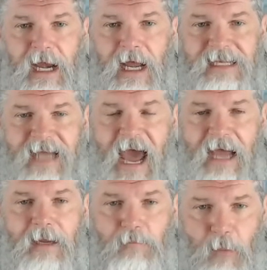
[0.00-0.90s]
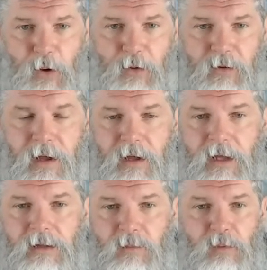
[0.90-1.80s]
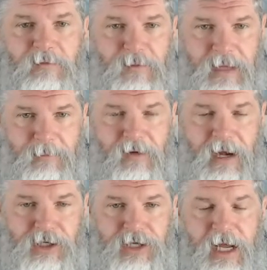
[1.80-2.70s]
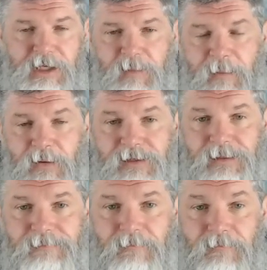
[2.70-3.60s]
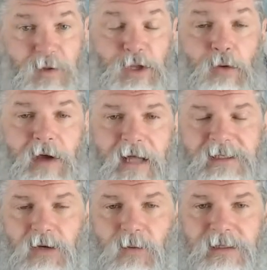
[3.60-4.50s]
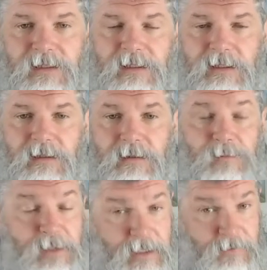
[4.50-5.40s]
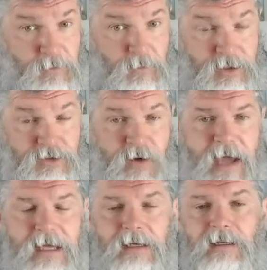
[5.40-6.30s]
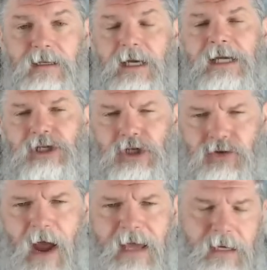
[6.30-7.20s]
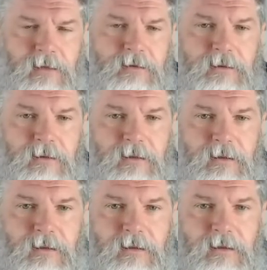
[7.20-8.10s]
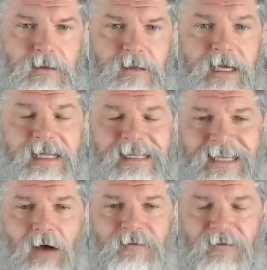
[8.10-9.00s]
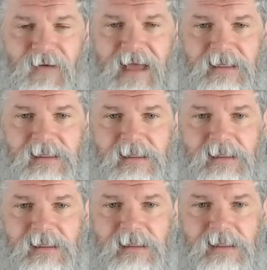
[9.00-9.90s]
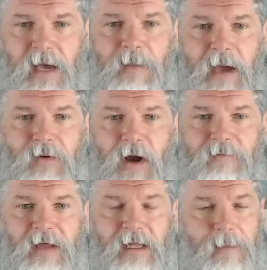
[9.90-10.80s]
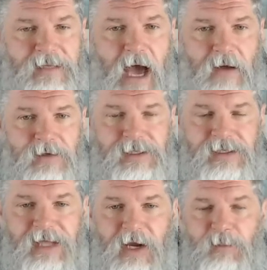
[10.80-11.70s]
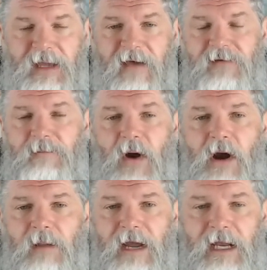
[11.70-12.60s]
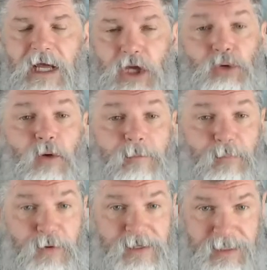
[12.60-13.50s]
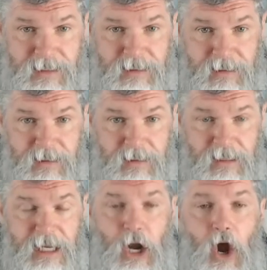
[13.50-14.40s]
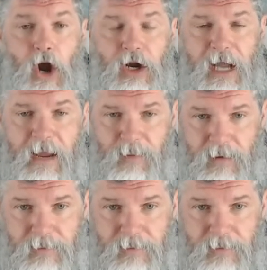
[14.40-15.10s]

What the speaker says: attack and murder the Movement for Democratic Change members with no consequences? But if you were to strike in self-defense a member of the kleptocracy ZANU-PF in parliament, you were imprisoned in hard labor,